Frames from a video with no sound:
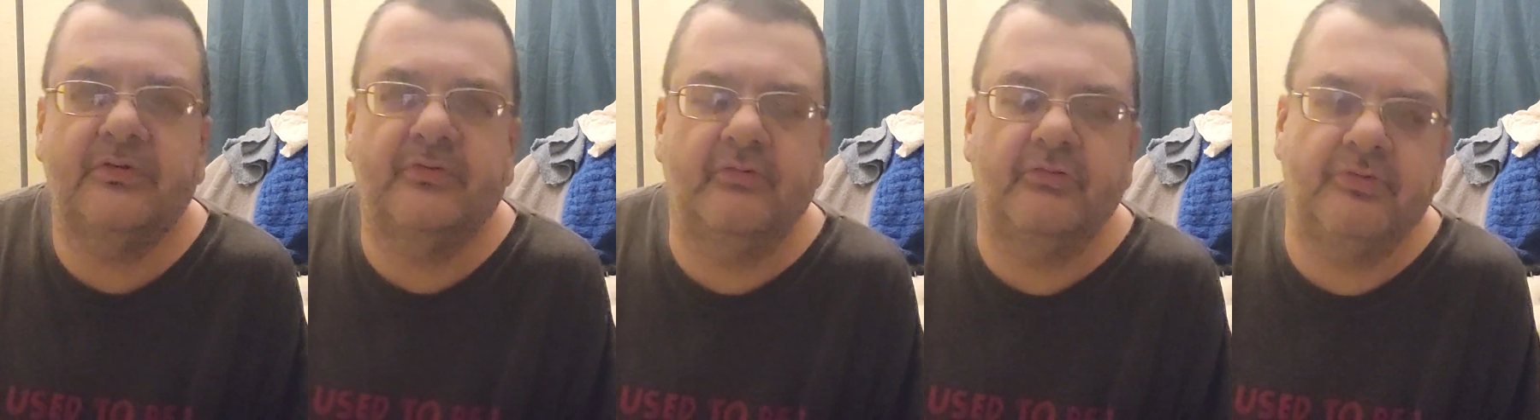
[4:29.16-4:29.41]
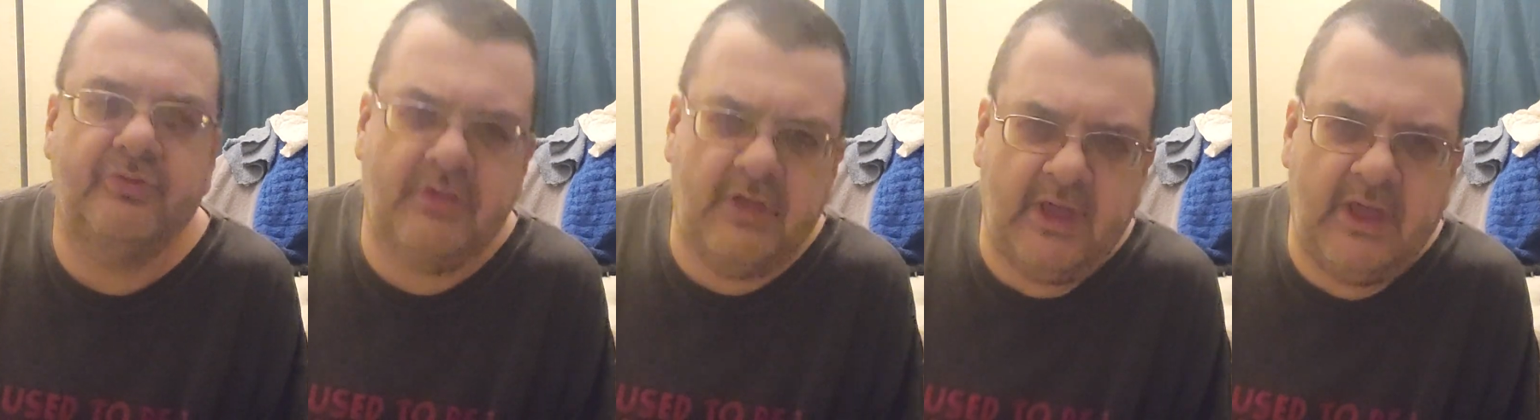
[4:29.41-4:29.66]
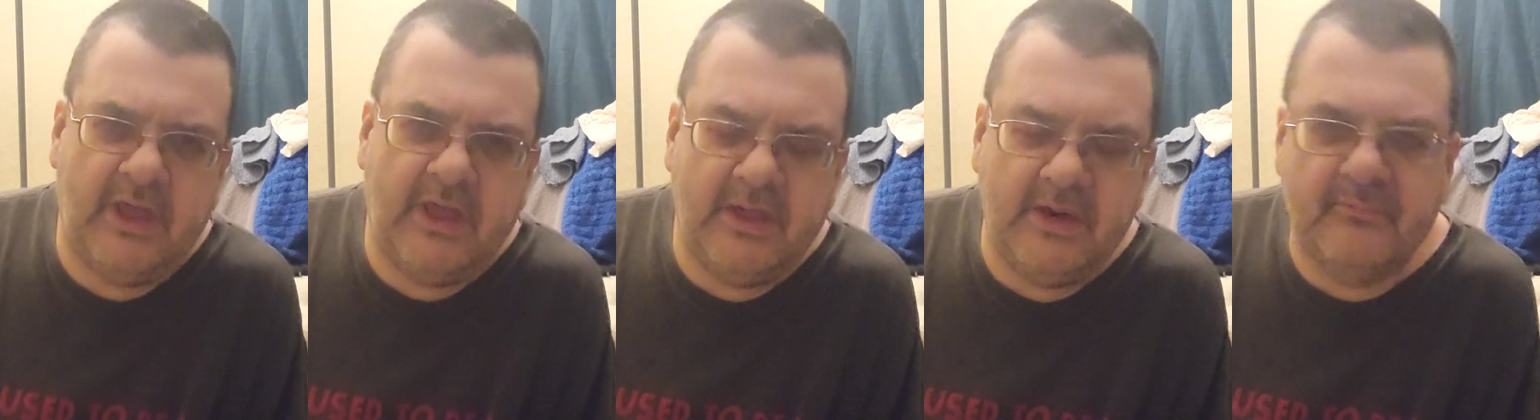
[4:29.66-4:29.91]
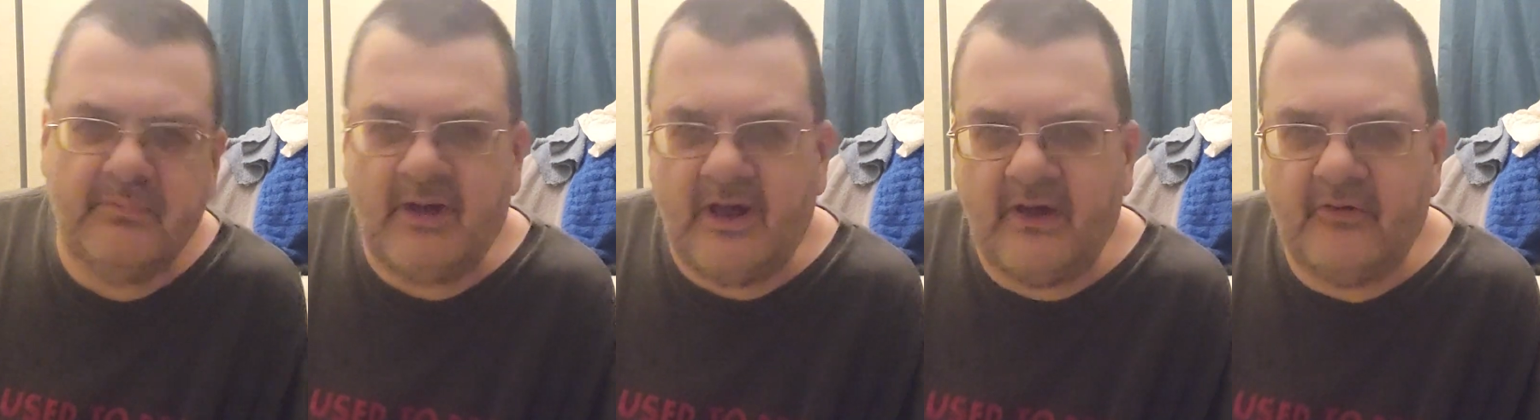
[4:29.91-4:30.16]
to say
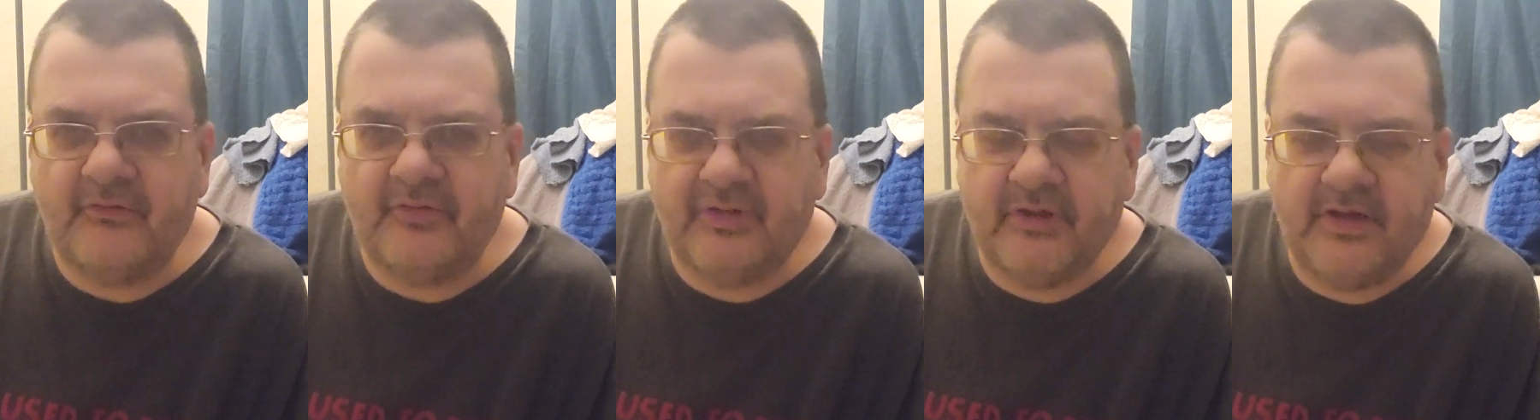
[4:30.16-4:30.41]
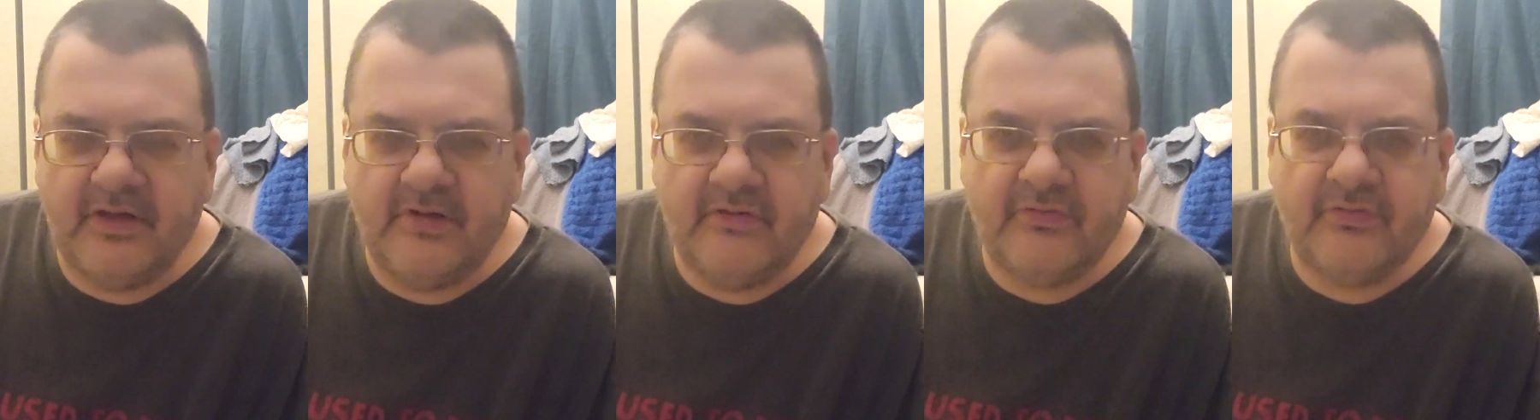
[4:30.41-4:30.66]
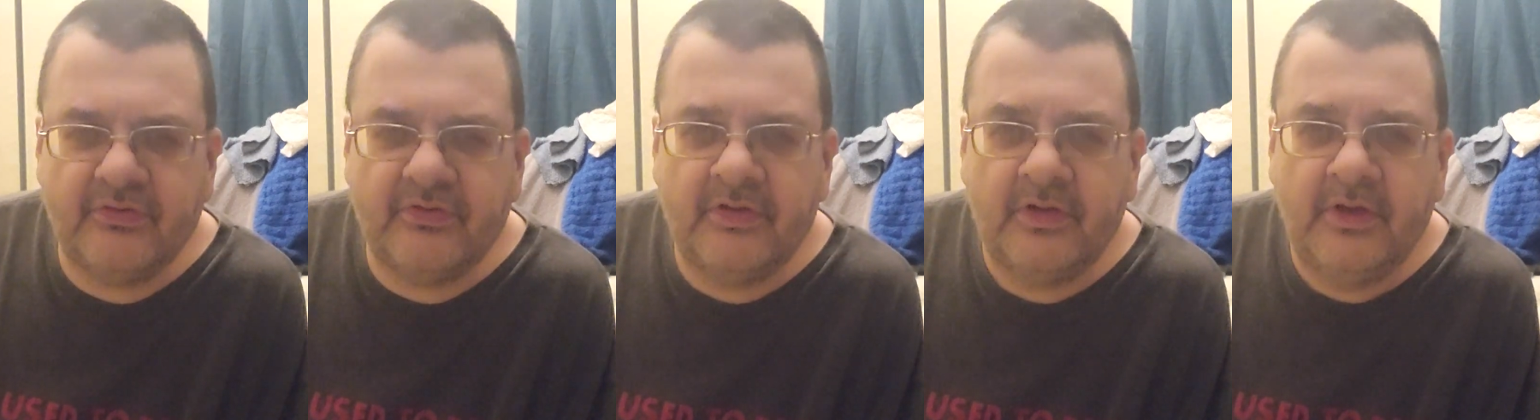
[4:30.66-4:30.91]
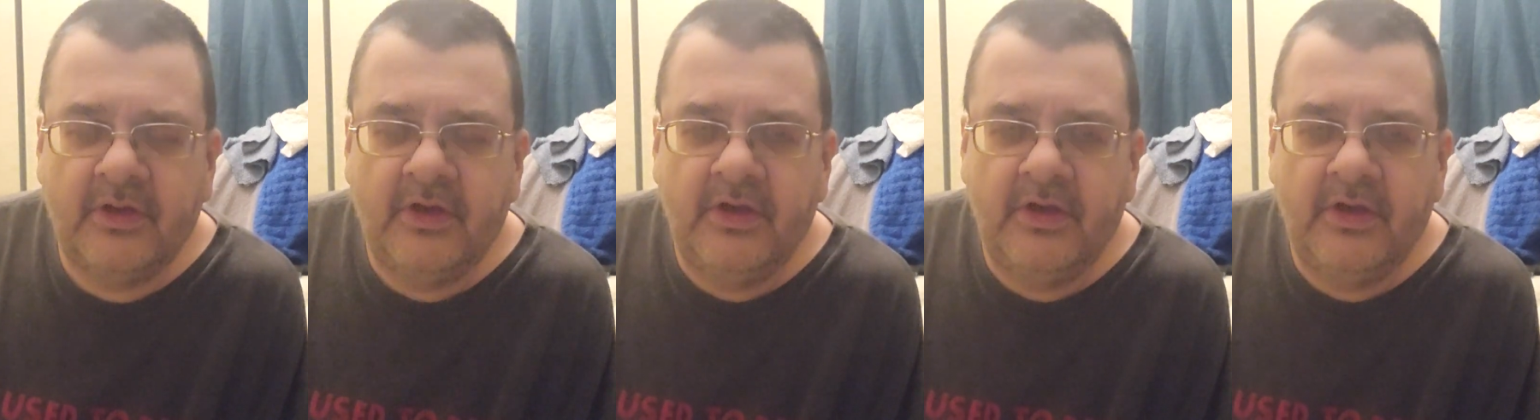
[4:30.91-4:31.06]
about this.